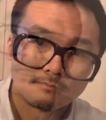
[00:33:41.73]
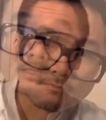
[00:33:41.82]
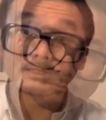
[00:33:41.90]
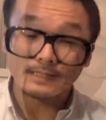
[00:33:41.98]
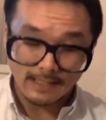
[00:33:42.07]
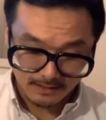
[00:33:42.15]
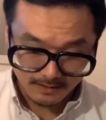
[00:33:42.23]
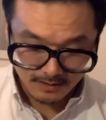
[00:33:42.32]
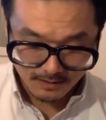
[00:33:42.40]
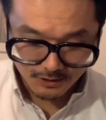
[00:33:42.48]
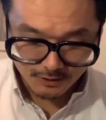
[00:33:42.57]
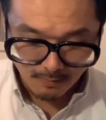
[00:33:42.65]
Next,
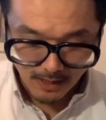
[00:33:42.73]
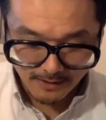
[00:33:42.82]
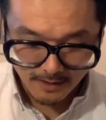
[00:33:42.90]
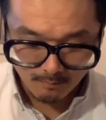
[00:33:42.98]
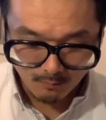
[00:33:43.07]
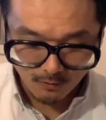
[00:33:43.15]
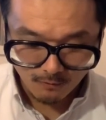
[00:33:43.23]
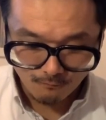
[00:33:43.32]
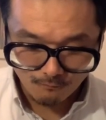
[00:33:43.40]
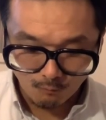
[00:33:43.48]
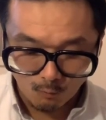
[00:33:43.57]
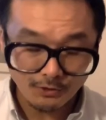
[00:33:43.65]
spy number
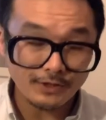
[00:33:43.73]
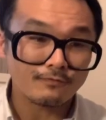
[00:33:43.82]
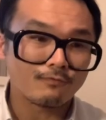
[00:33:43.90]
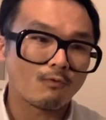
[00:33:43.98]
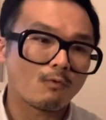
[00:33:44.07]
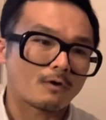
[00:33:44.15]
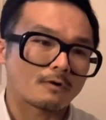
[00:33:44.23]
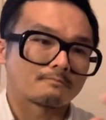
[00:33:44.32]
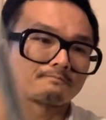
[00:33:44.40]
44.